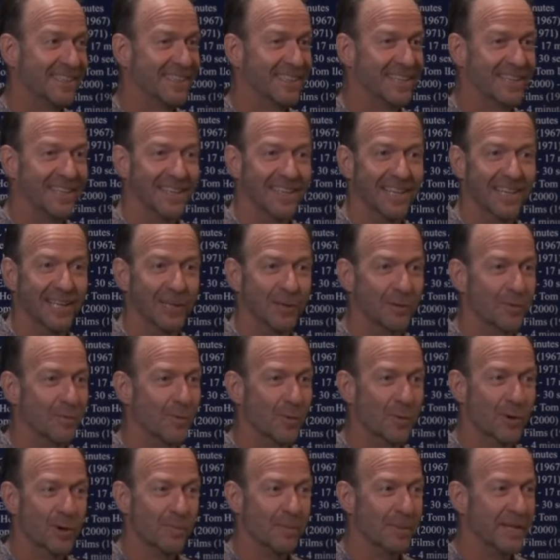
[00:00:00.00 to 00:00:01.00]
Uh, I look
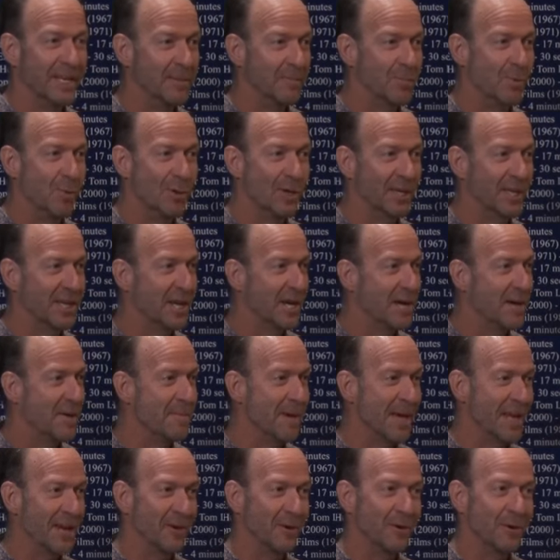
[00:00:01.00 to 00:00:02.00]
forward to many more to
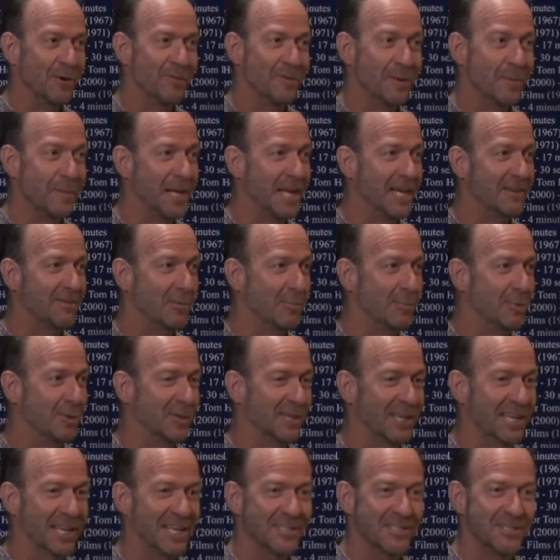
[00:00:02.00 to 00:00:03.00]
come. I don't know if I'm going to have a
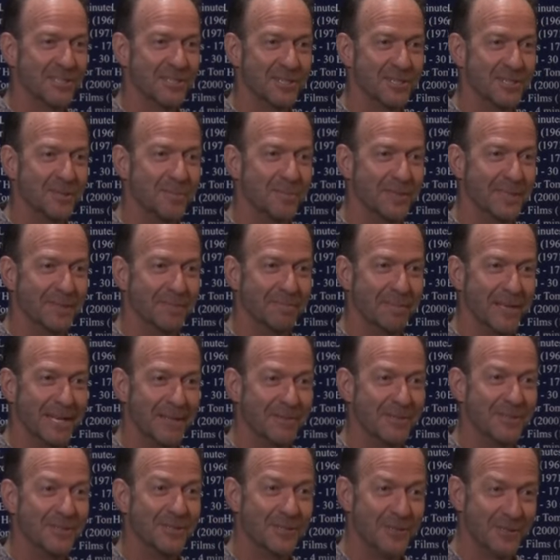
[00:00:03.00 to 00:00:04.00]
book next year, but
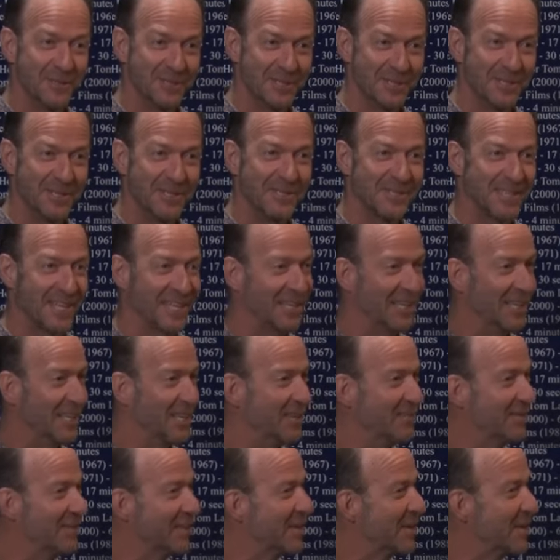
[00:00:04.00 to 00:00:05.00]
maybe in two years, I'd
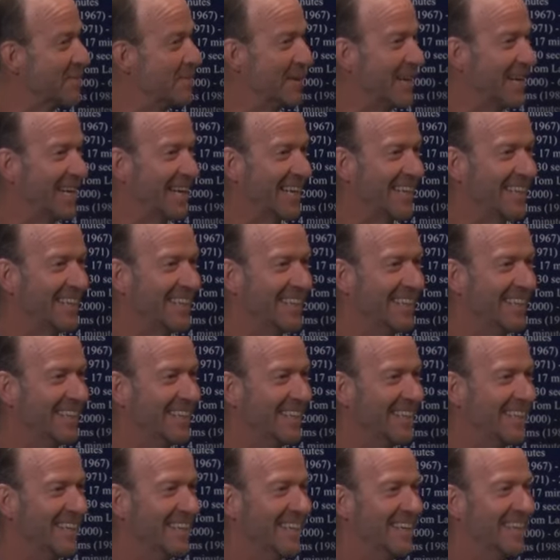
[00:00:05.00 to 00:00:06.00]
love to come back.
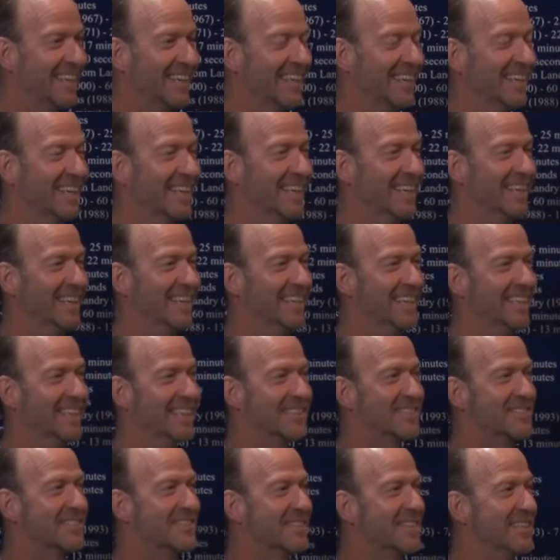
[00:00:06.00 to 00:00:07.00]
Uh,
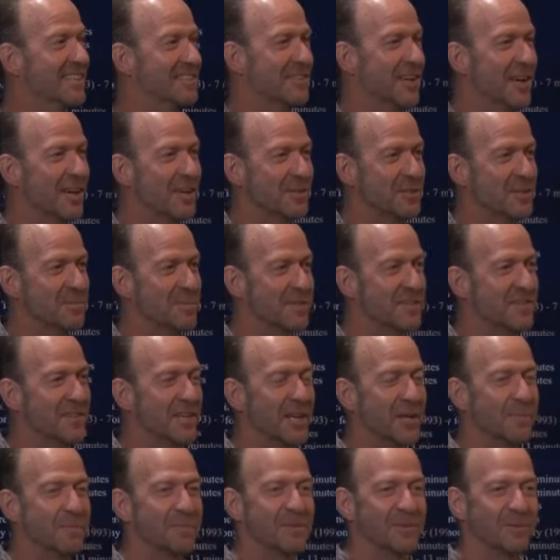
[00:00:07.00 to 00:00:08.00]
it's, it's awesome. The
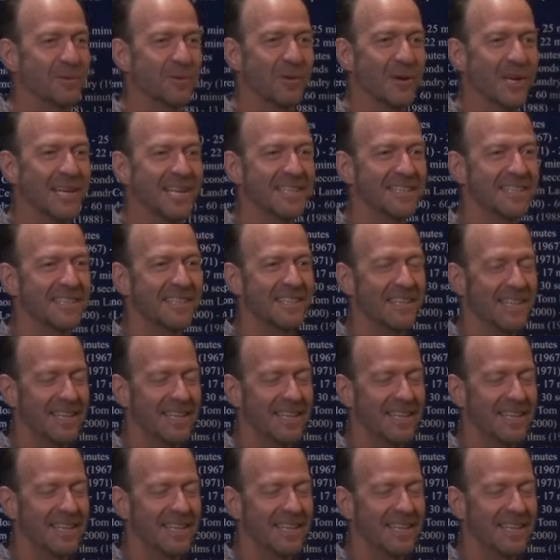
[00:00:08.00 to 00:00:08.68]
setup is great.